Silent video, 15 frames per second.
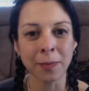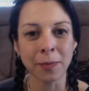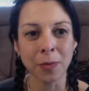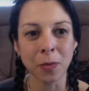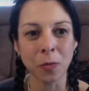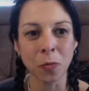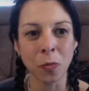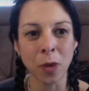
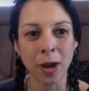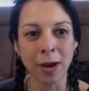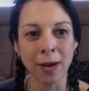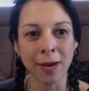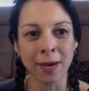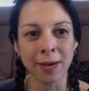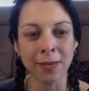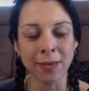
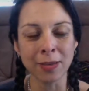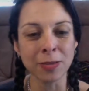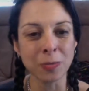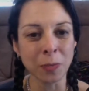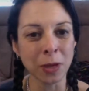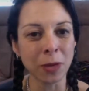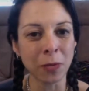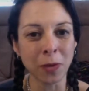where those
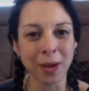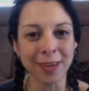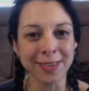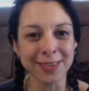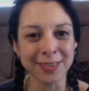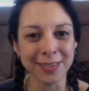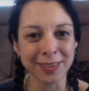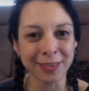big
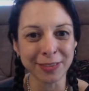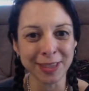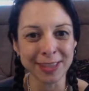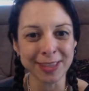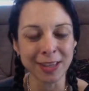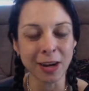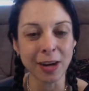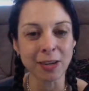ones with the
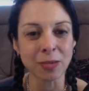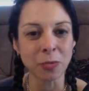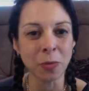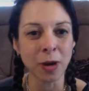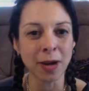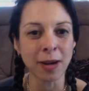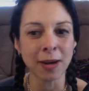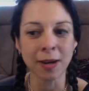fancy cars,
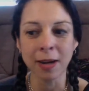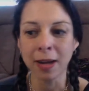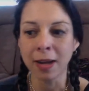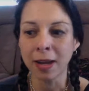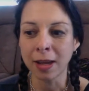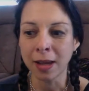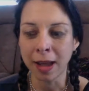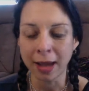where
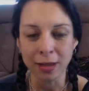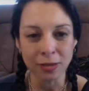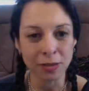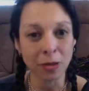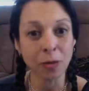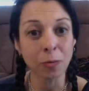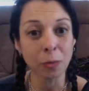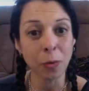at a
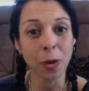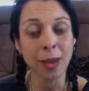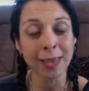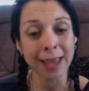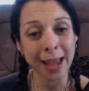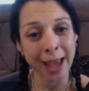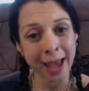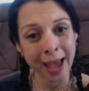certain point
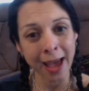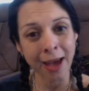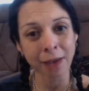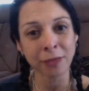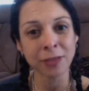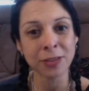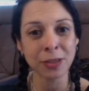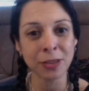they
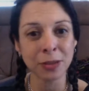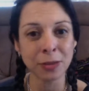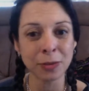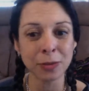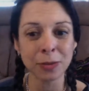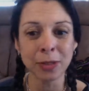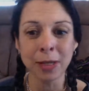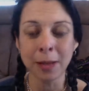have
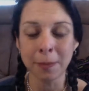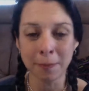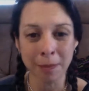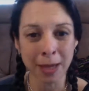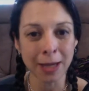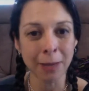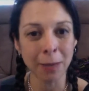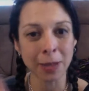to
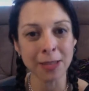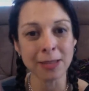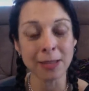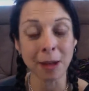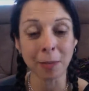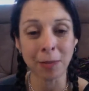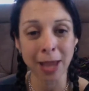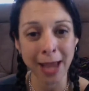make a pit
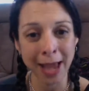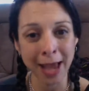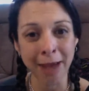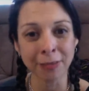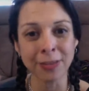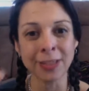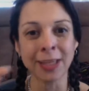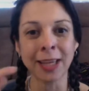stop. They
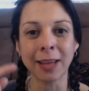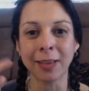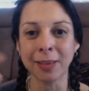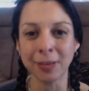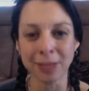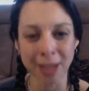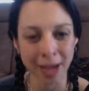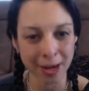have to get
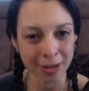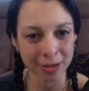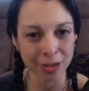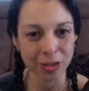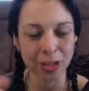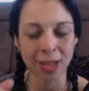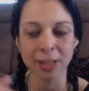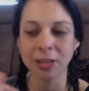their tires
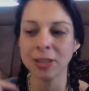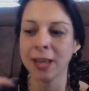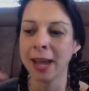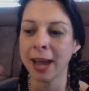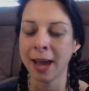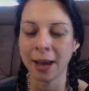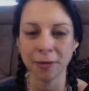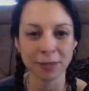changed. They
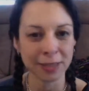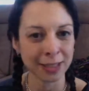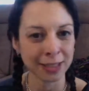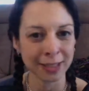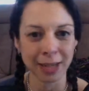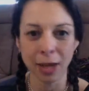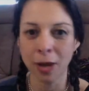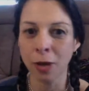have to
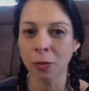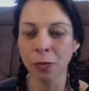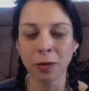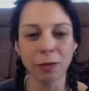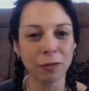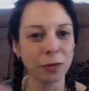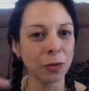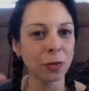
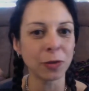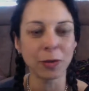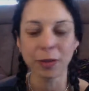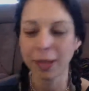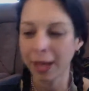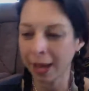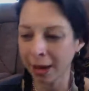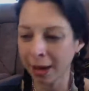refuel.
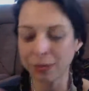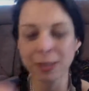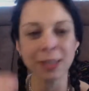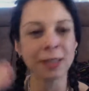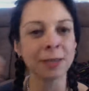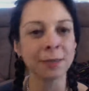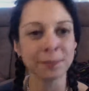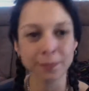They have to,